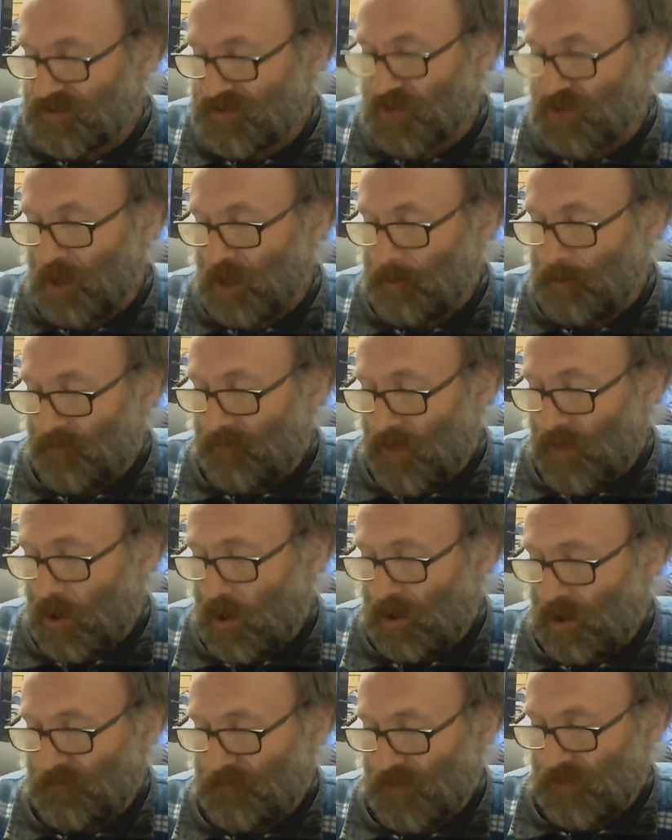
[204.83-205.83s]
this type of
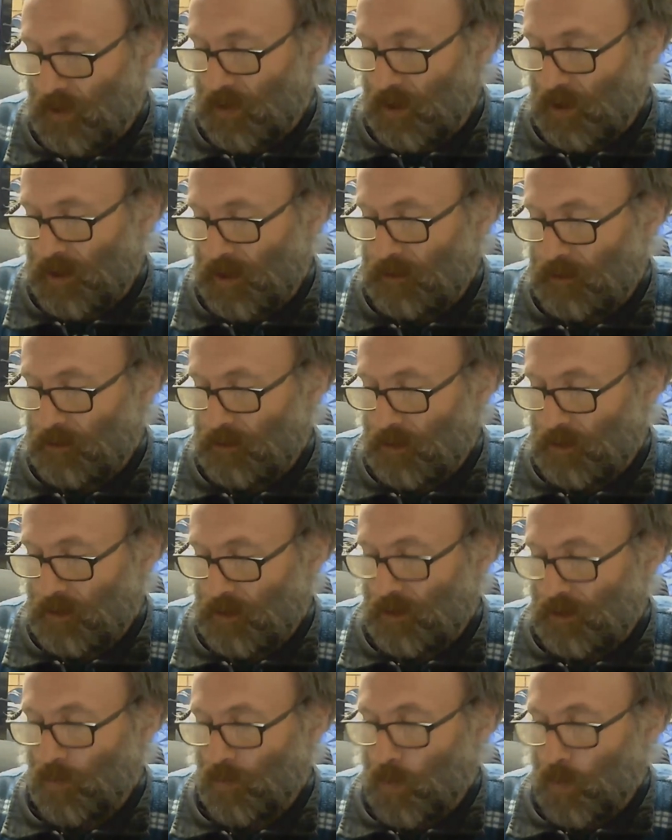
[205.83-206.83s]
hi-fi,
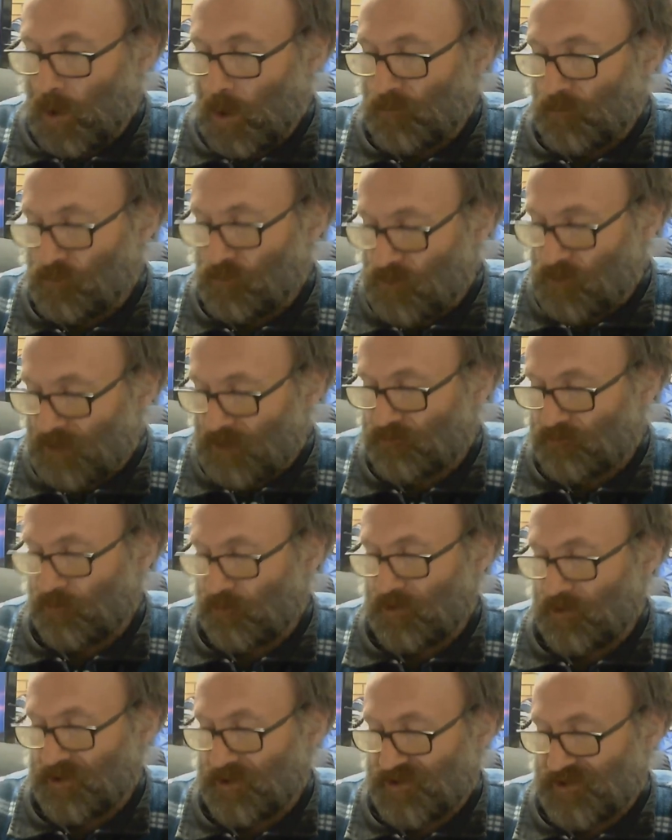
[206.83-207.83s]
what
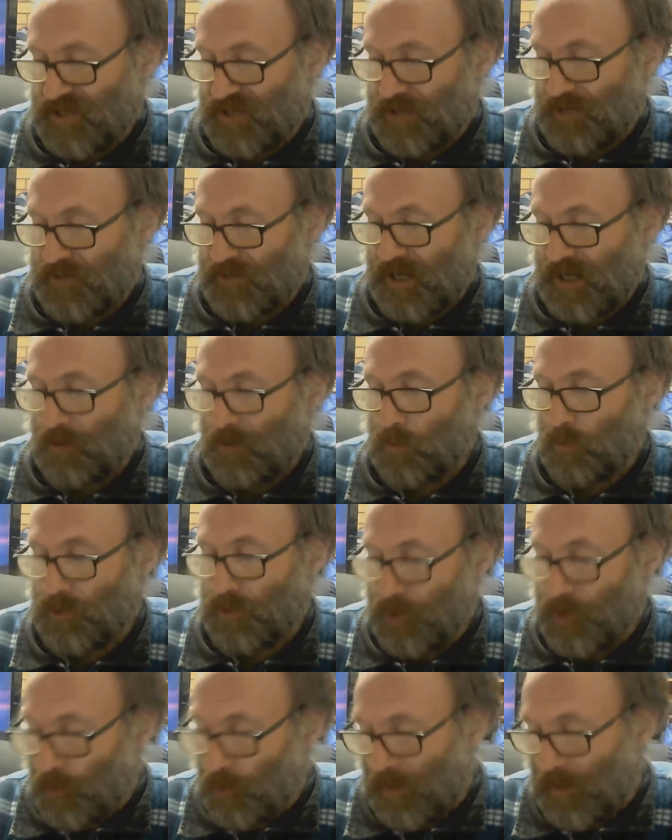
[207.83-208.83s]
retro cassette deck
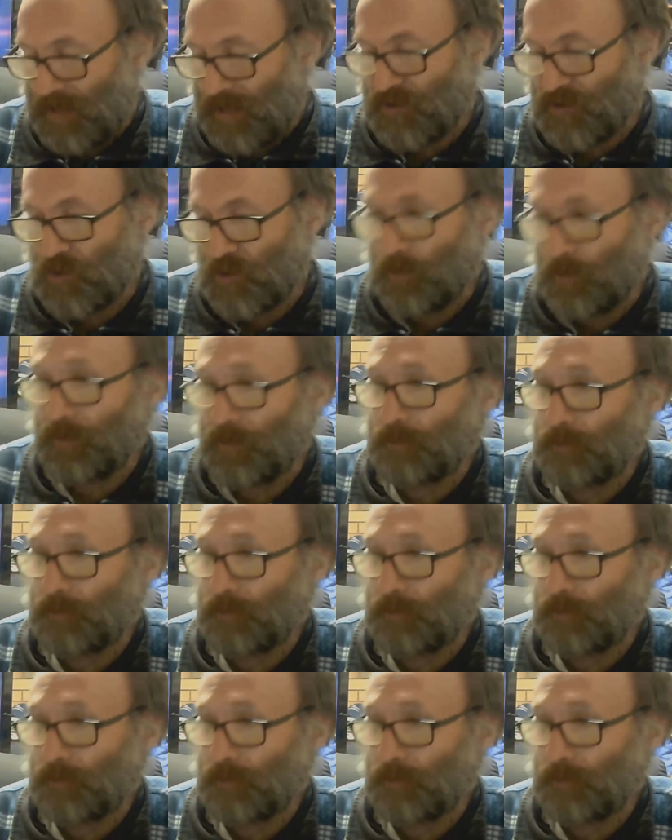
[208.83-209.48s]
would you add to